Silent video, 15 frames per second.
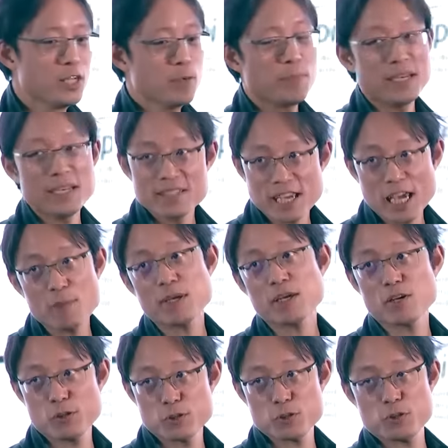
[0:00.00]
But it's gaming
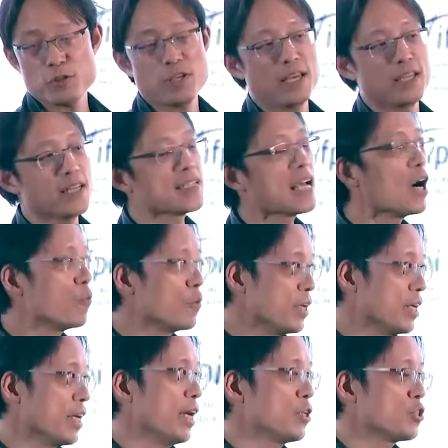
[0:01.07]
culture today, that's how we
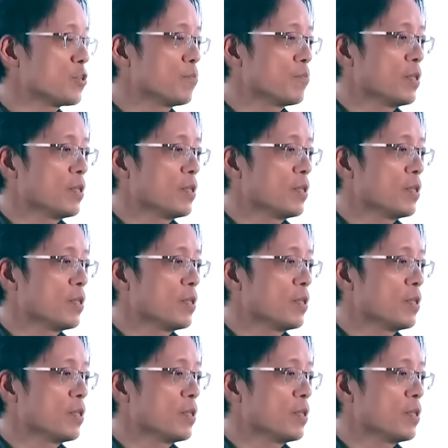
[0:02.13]
engage.